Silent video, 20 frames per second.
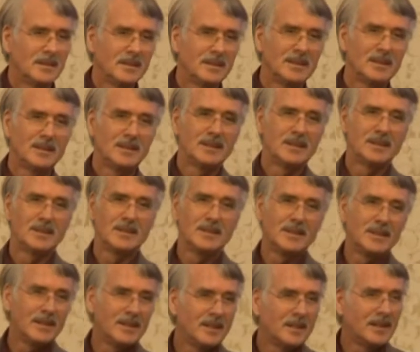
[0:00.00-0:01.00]
So I
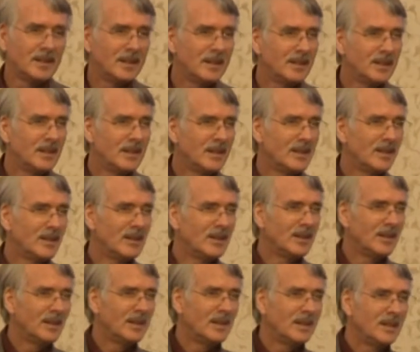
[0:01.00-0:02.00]
was, you know,
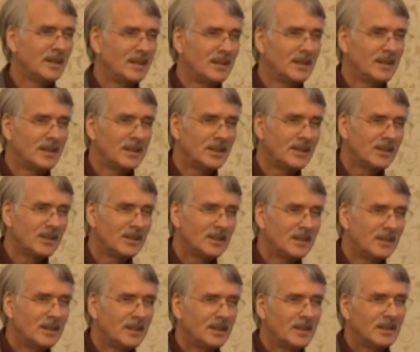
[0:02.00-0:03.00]
interested in
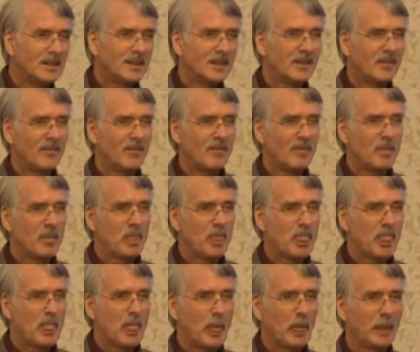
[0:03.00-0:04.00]
your
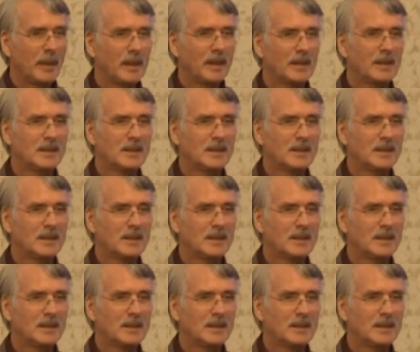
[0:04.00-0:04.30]
methodology for